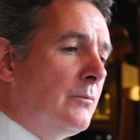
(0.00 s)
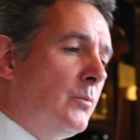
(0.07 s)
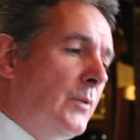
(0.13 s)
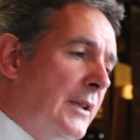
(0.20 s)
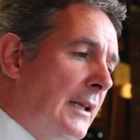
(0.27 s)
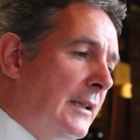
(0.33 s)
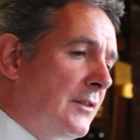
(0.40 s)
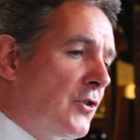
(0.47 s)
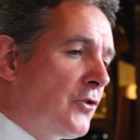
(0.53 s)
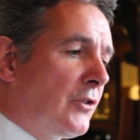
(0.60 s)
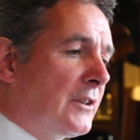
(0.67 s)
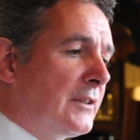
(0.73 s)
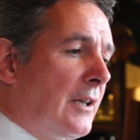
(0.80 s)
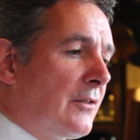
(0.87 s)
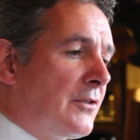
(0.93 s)
we then
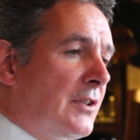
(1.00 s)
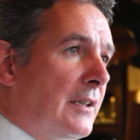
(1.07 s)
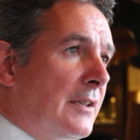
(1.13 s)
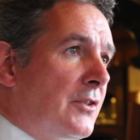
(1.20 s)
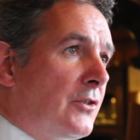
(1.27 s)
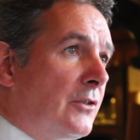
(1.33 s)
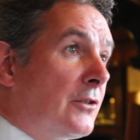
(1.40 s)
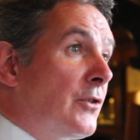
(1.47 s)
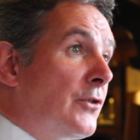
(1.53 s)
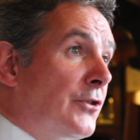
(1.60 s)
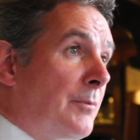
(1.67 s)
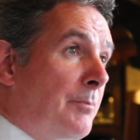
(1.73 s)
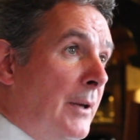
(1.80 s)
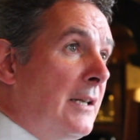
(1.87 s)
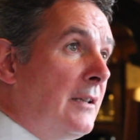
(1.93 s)
instructed our solicitor to
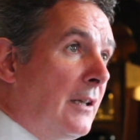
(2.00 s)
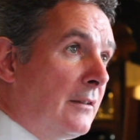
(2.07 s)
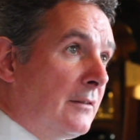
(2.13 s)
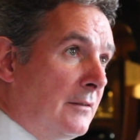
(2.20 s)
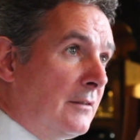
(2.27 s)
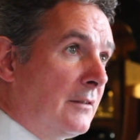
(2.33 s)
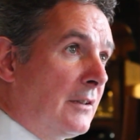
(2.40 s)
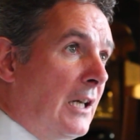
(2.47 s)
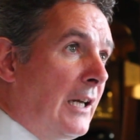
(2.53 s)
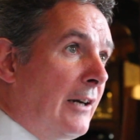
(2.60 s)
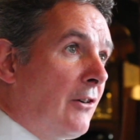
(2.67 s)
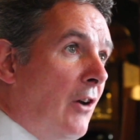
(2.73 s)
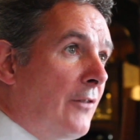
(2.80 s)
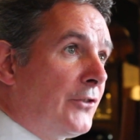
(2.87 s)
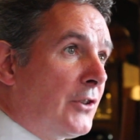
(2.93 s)
subpoena
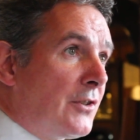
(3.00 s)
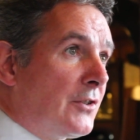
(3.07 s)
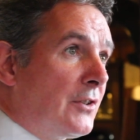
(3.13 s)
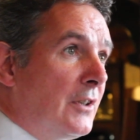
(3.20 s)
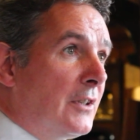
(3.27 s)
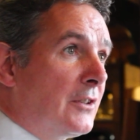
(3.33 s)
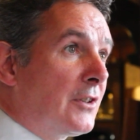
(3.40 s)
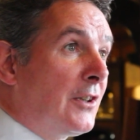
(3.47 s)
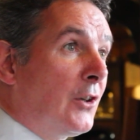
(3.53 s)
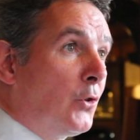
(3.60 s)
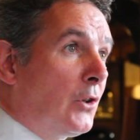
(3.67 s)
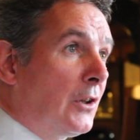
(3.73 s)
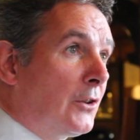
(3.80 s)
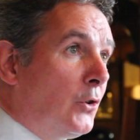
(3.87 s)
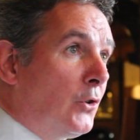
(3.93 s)
Claire Loftus to the
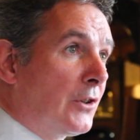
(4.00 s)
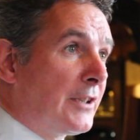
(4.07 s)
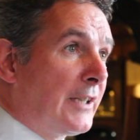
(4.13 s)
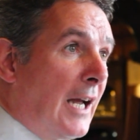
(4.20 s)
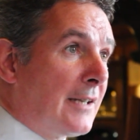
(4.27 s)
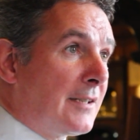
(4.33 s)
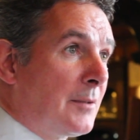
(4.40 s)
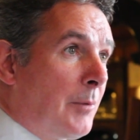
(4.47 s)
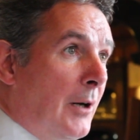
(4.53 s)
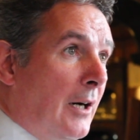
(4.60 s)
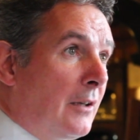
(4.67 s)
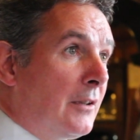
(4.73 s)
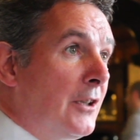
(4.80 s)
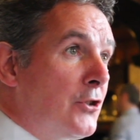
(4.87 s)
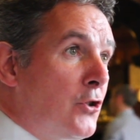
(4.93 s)
local court in
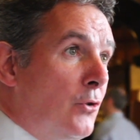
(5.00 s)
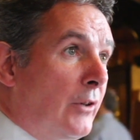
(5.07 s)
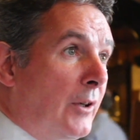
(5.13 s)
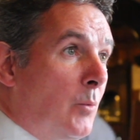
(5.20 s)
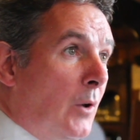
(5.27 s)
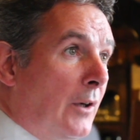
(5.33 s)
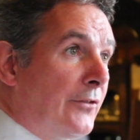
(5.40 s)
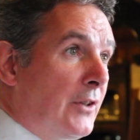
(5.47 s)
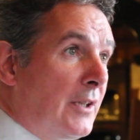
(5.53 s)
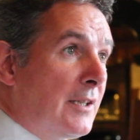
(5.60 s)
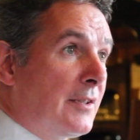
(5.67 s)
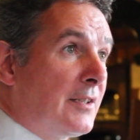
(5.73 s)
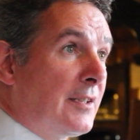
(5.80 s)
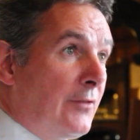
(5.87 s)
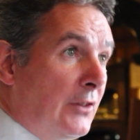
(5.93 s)
Castlebar during one of the
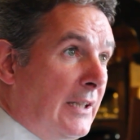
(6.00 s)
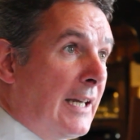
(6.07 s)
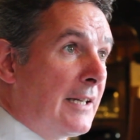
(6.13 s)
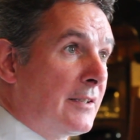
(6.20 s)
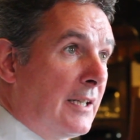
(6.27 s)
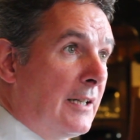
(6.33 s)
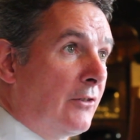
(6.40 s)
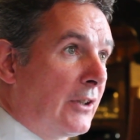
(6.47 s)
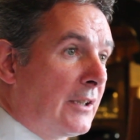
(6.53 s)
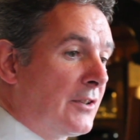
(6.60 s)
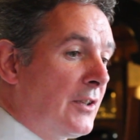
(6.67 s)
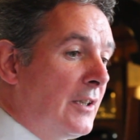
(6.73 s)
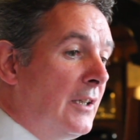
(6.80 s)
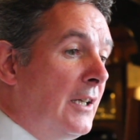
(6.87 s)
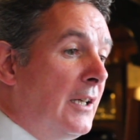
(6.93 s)
civil case
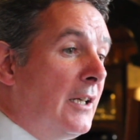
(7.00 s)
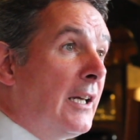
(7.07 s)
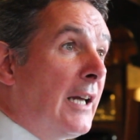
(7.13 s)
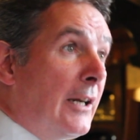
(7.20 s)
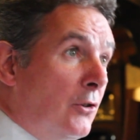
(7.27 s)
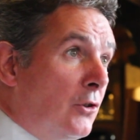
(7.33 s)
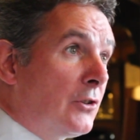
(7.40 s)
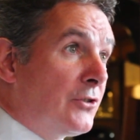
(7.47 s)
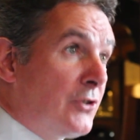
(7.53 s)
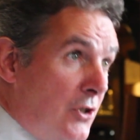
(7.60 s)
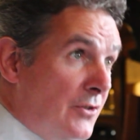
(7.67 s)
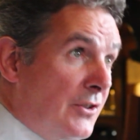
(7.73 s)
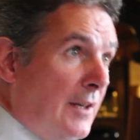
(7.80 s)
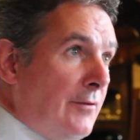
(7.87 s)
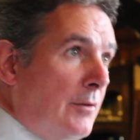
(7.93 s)
hearings, in order to
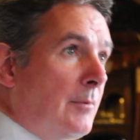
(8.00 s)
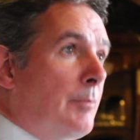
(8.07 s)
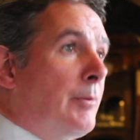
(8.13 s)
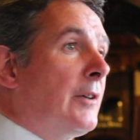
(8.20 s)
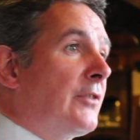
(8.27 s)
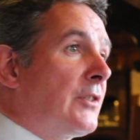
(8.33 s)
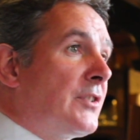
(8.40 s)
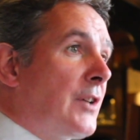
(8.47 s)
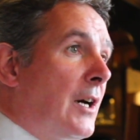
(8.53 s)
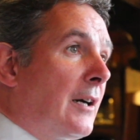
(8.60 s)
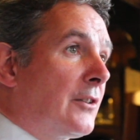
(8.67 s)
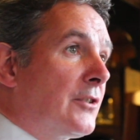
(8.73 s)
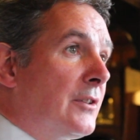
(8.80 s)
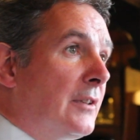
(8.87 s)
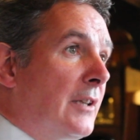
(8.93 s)
just give them a bit of a
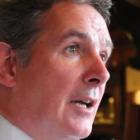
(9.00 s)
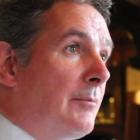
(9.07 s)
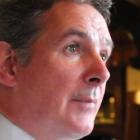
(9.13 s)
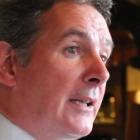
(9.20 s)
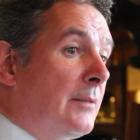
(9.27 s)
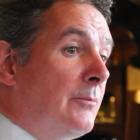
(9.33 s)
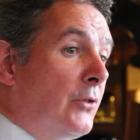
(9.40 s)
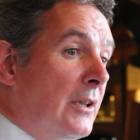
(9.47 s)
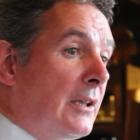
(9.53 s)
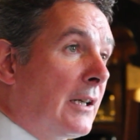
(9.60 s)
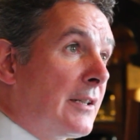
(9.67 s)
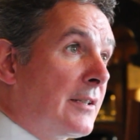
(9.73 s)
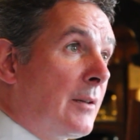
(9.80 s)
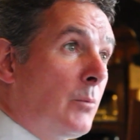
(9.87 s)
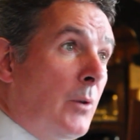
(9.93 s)
start and make them
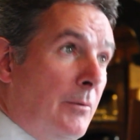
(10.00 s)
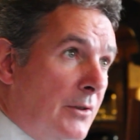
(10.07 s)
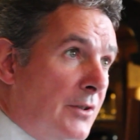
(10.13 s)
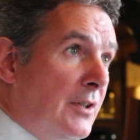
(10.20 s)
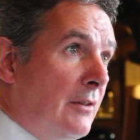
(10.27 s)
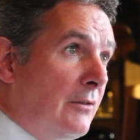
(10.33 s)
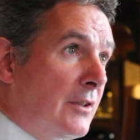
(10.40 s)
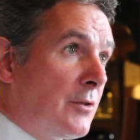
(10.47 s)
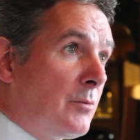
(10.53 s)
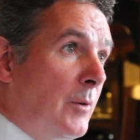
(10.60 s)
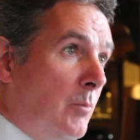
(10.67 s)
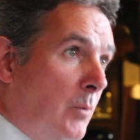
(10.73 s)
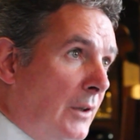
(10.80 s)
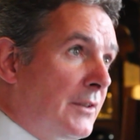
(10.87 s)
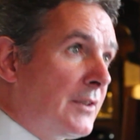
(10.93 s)
realise that we were serious, we
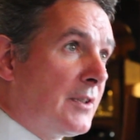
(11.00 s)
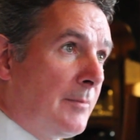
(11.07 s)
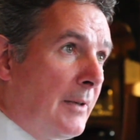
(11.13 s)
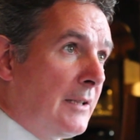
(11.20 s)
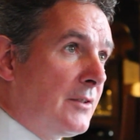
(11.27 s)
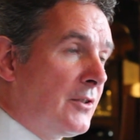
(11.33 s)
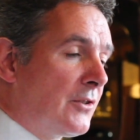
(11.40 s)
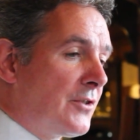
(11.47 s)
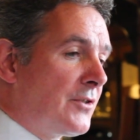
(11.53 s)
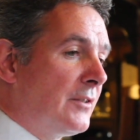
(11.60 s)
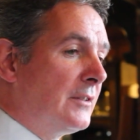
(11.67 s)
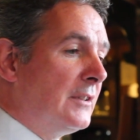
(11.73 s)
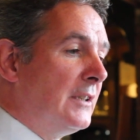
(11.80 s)
wanted some answers.